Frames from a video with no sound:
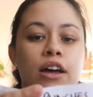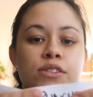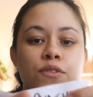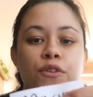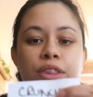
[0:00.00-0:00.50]

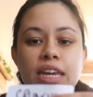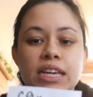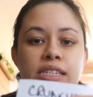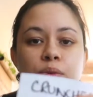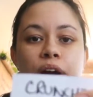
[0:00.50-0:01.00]
So for the
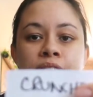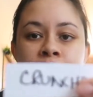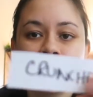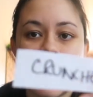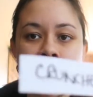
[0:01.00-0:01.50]
easy
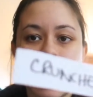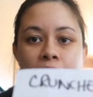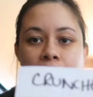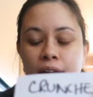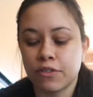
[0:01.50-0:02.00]
ones, I
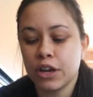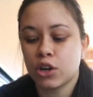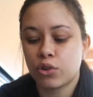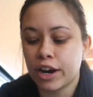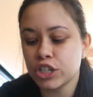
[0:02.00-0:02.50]
have
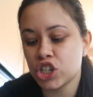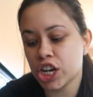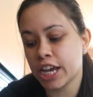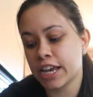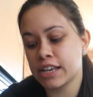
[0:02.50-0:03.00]

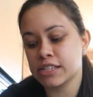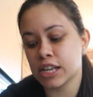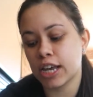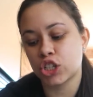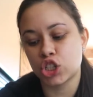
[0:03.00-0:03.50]

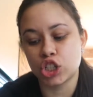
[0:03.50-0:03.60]
crunches,